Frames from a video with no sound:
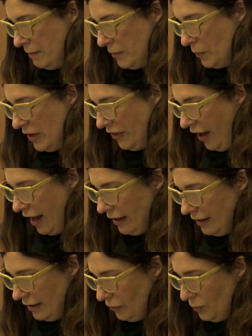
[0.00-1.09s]
But we
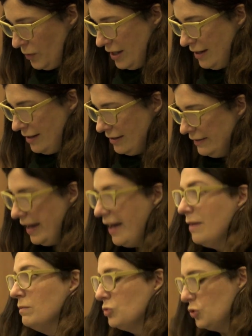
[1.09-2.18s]
thought if we, the
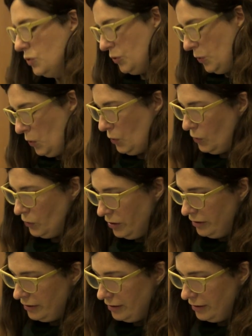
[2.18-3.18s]
lambs who told,